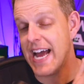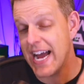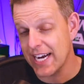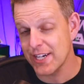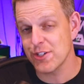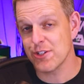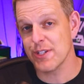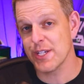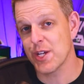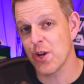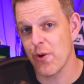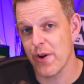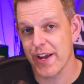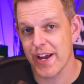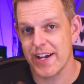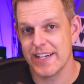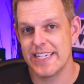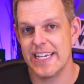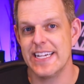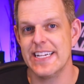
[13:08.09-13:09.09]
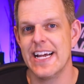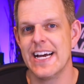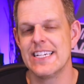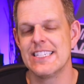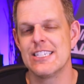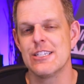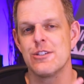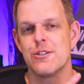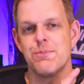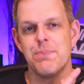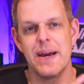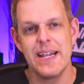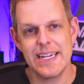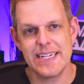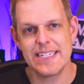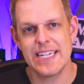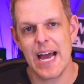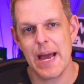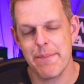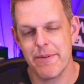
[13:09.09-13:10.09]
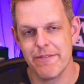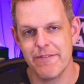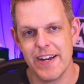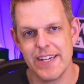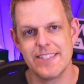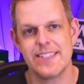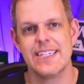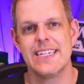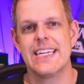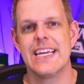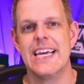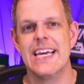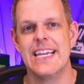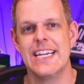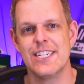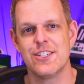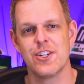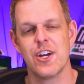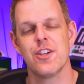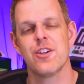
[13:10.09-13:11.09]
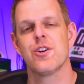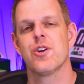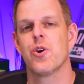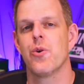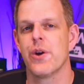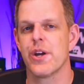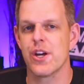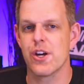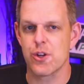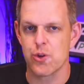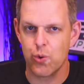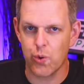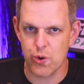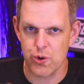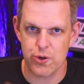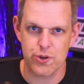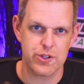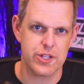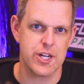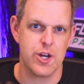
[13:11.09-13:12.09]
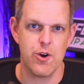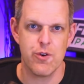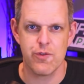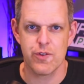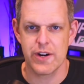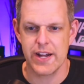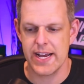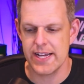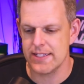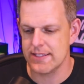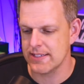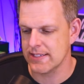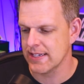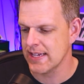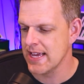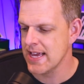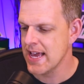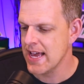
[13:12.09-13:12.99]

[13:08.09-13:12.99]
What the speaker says: actually going on date nights, spending time investing in each other, going on quarterly overnights.